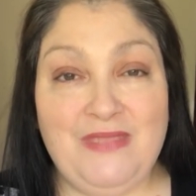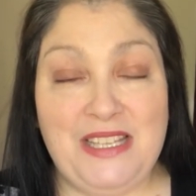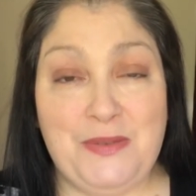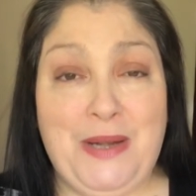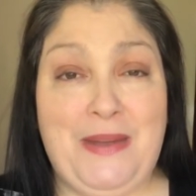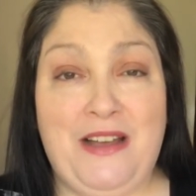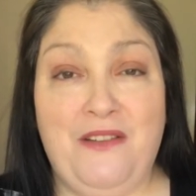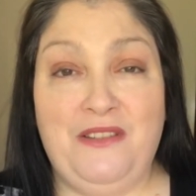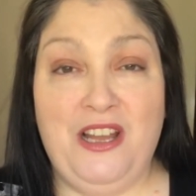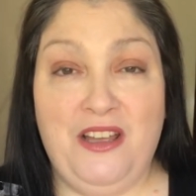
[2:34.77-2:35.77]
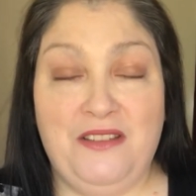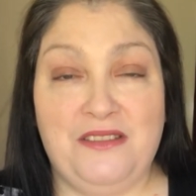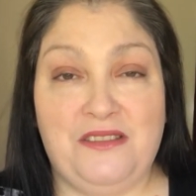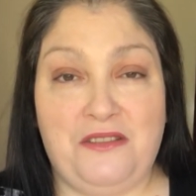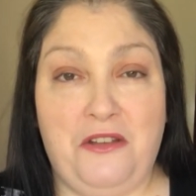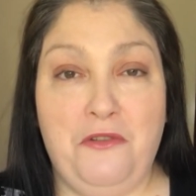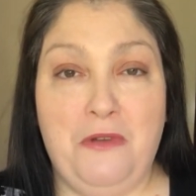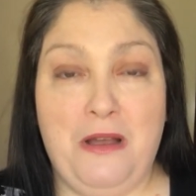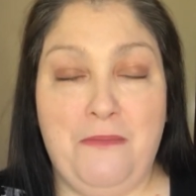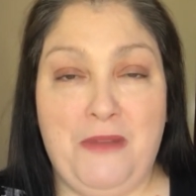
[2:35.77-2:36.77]
So anyway, I've learned
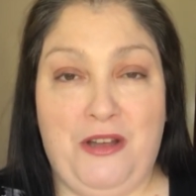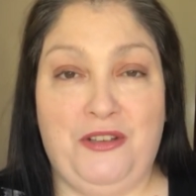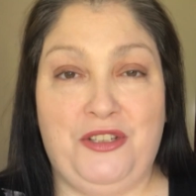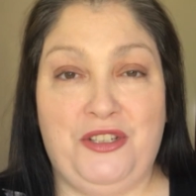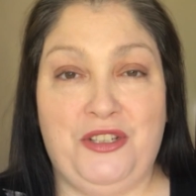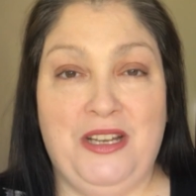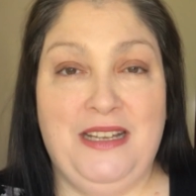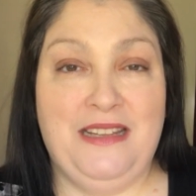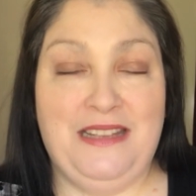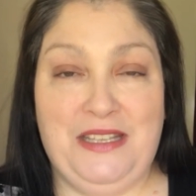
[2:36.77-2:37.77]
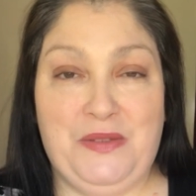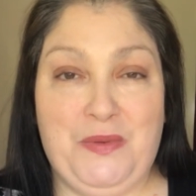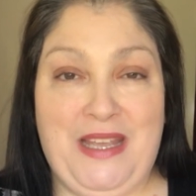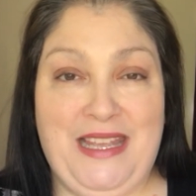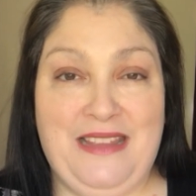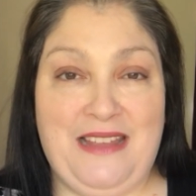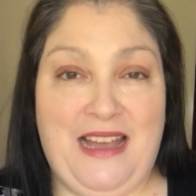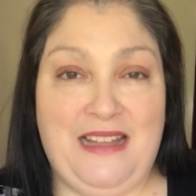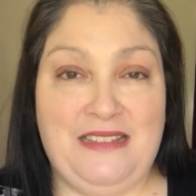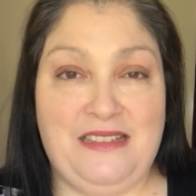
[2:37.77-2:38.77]
so much this week
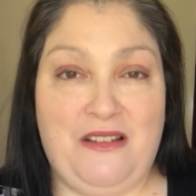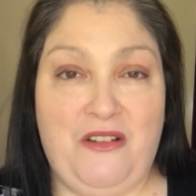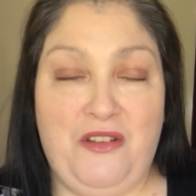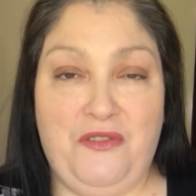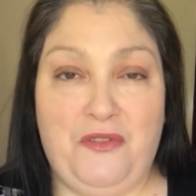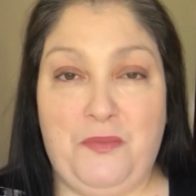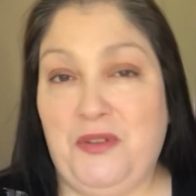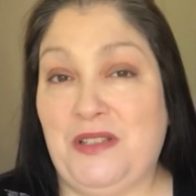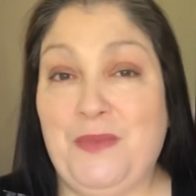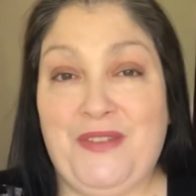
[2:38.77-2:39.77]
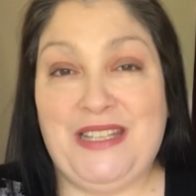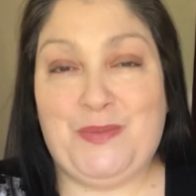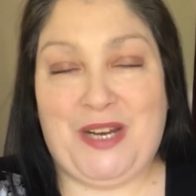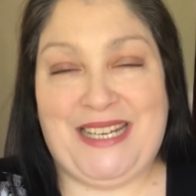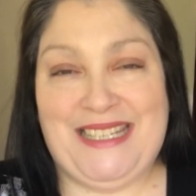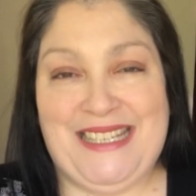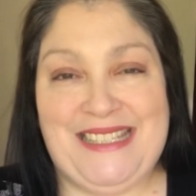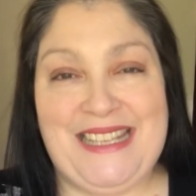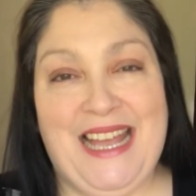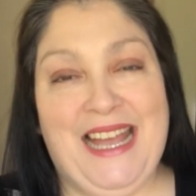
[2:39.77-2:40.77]
that I've put some of it into
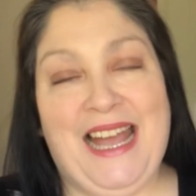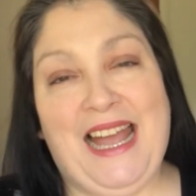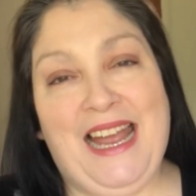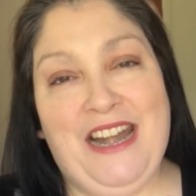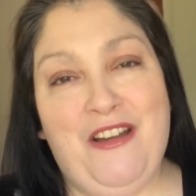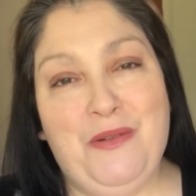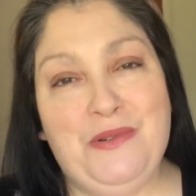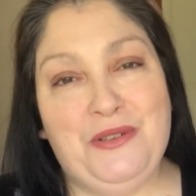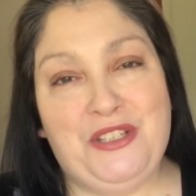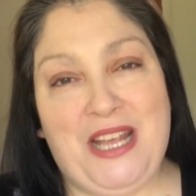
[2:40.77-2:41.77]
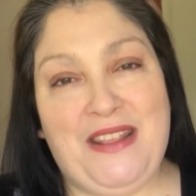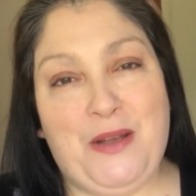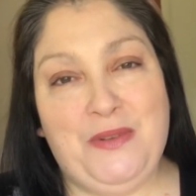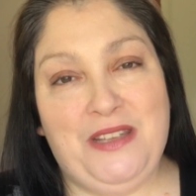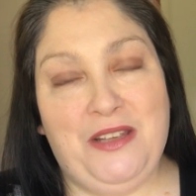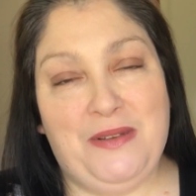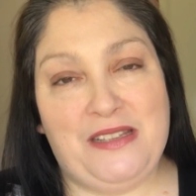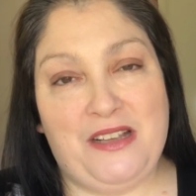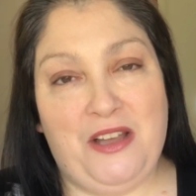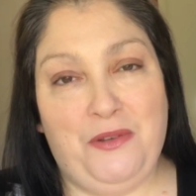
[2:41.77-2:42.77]
practice, and I will share that with you as
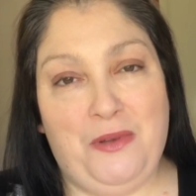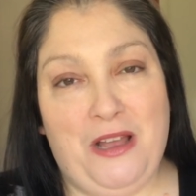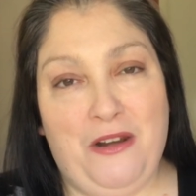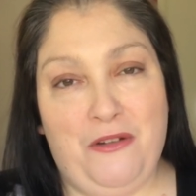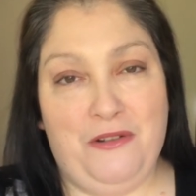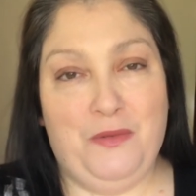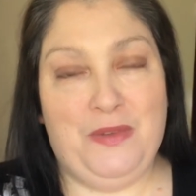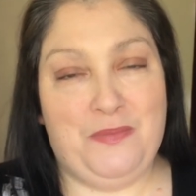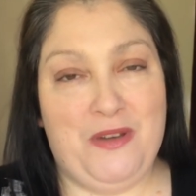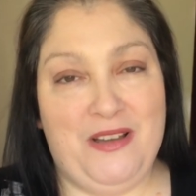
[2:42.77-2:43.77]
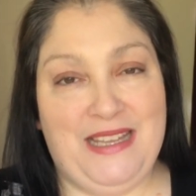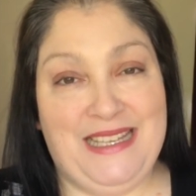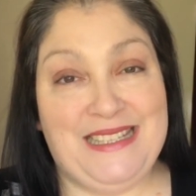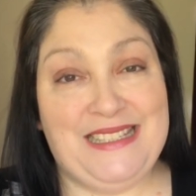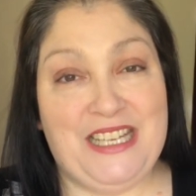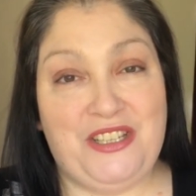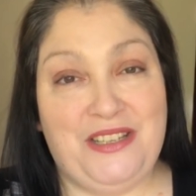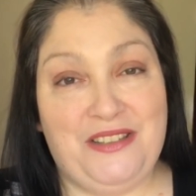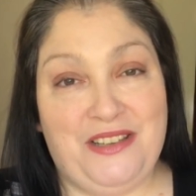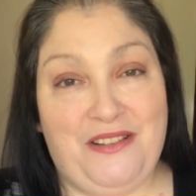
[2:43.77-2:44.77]
I go along with my
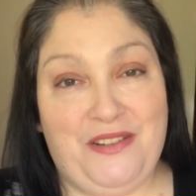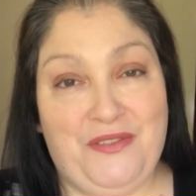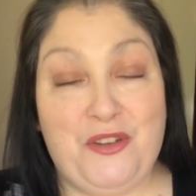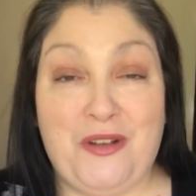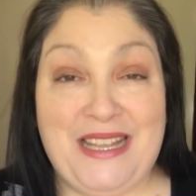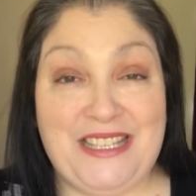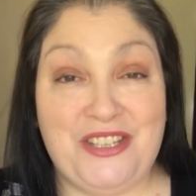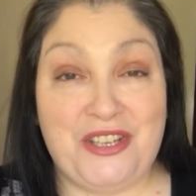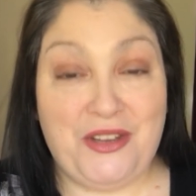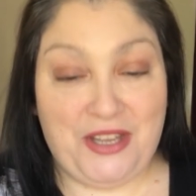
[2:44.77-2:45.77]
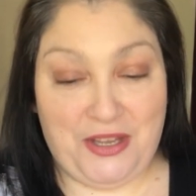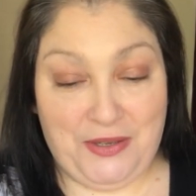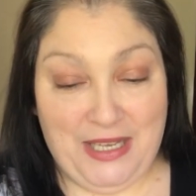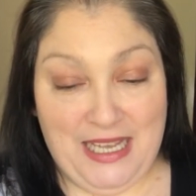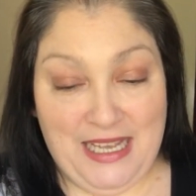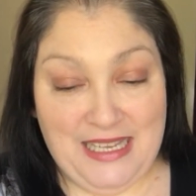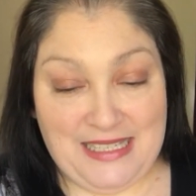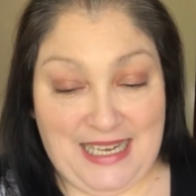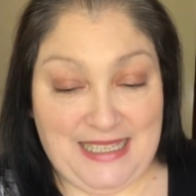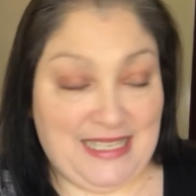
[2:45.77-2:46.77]
stitching that I've got here to show you.
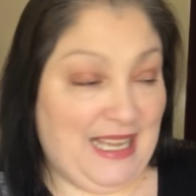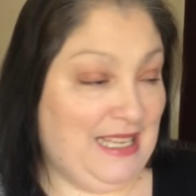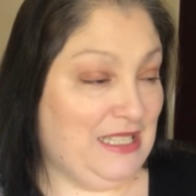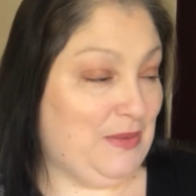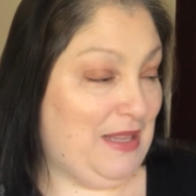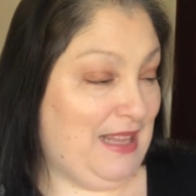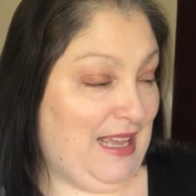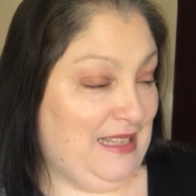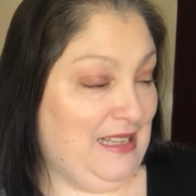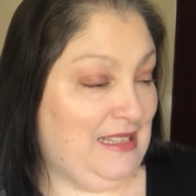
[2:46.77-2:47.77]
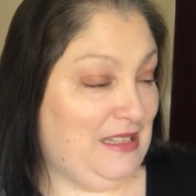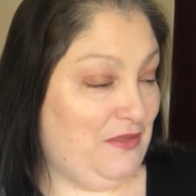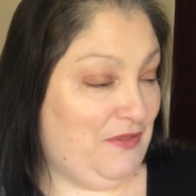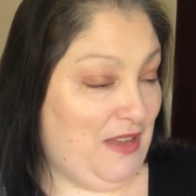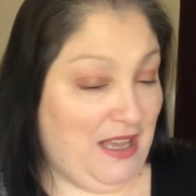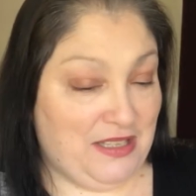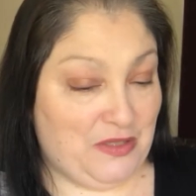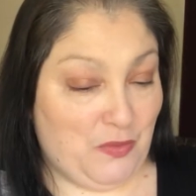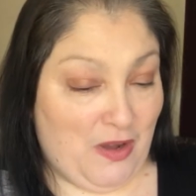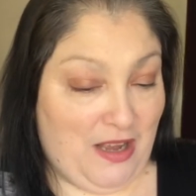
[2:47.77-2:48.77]
So let's get into it then. So the
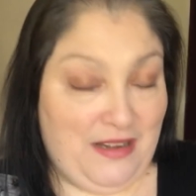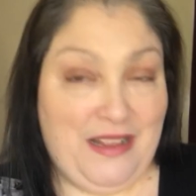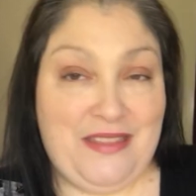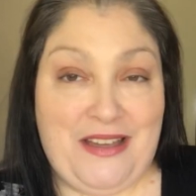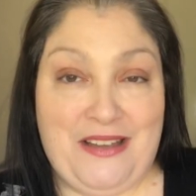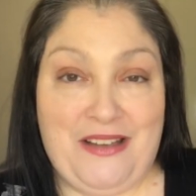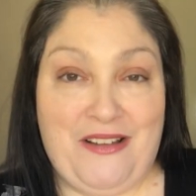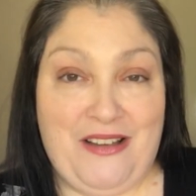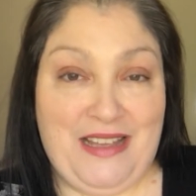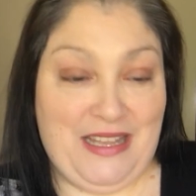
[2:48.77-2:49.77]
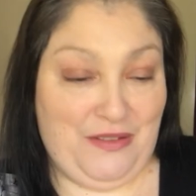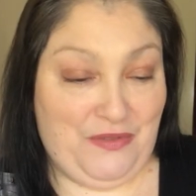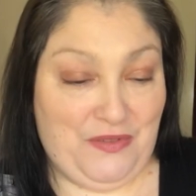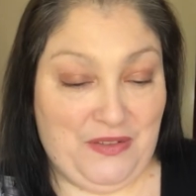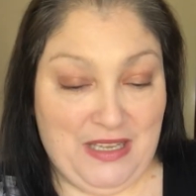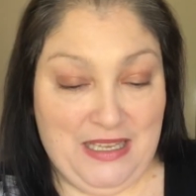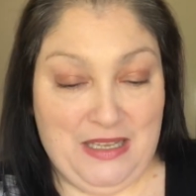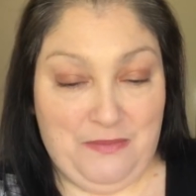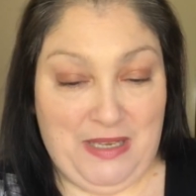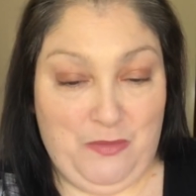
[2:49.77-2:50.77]
first one that I've
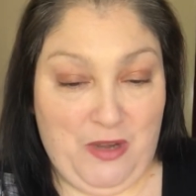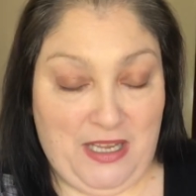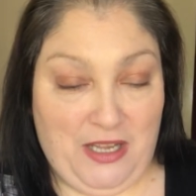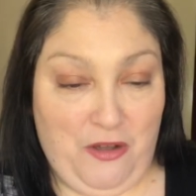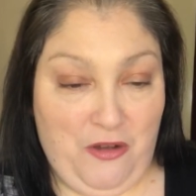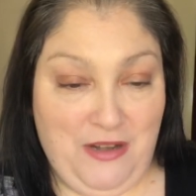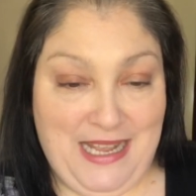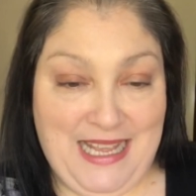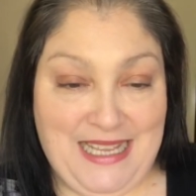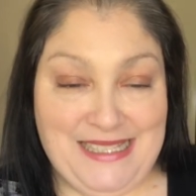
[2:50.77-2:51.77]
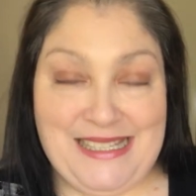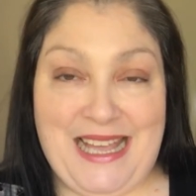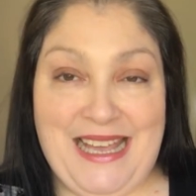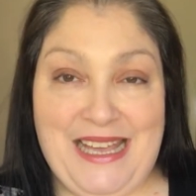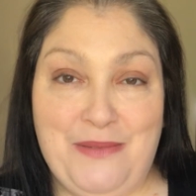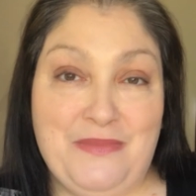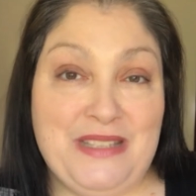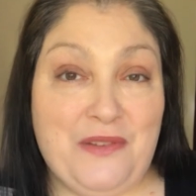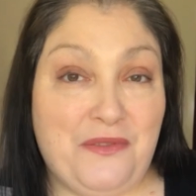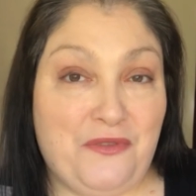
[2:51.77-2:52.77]
been working on is
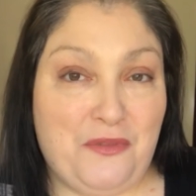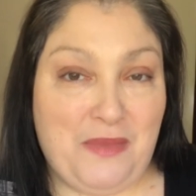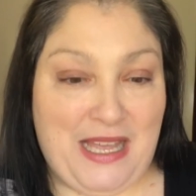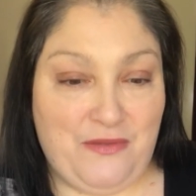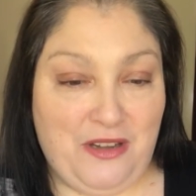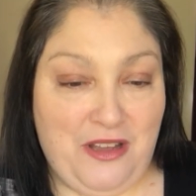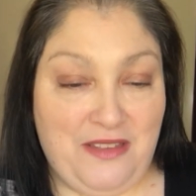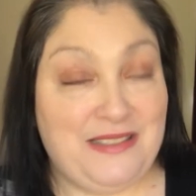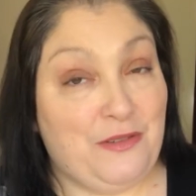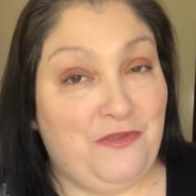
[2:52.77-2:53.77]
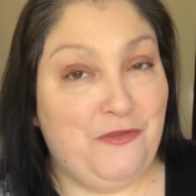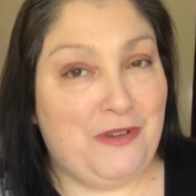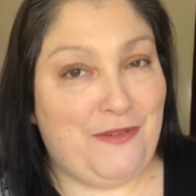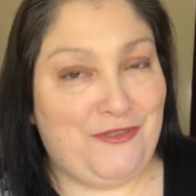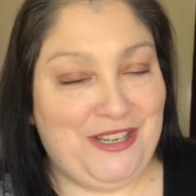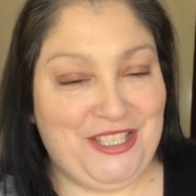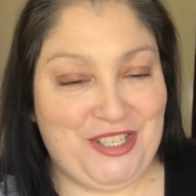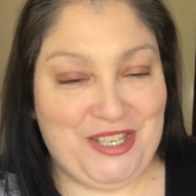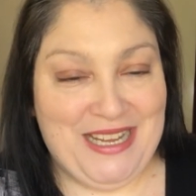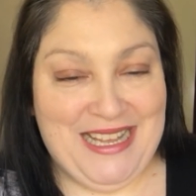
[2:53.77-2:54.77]
different from my Heaven and Earth, still full
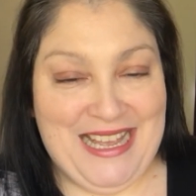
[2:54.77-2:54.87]
coverage.